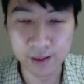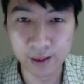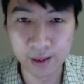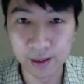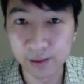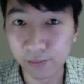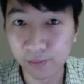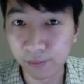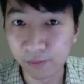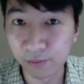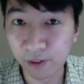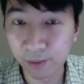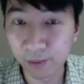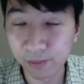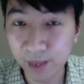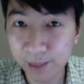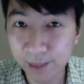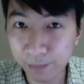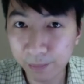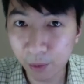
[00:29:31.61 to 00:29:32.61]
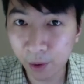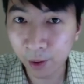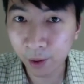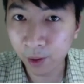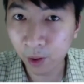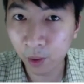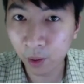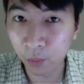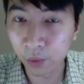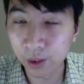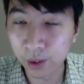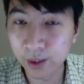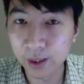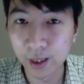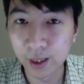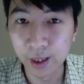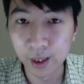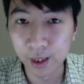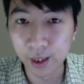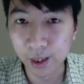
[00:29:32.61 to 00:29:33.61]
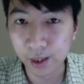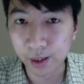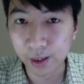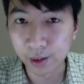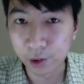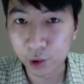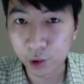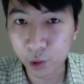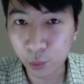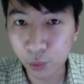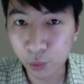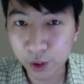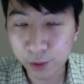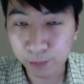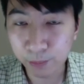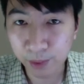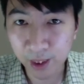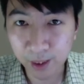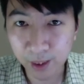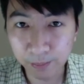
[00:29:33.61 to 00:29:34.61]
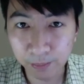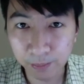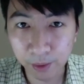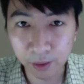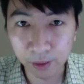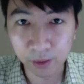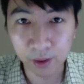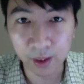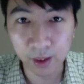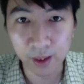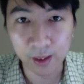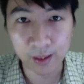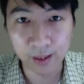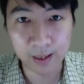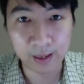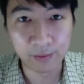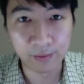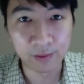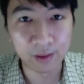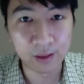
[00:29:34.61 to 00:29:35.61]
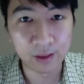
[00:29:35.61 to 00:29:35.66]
And from that point onwards, Jewish people have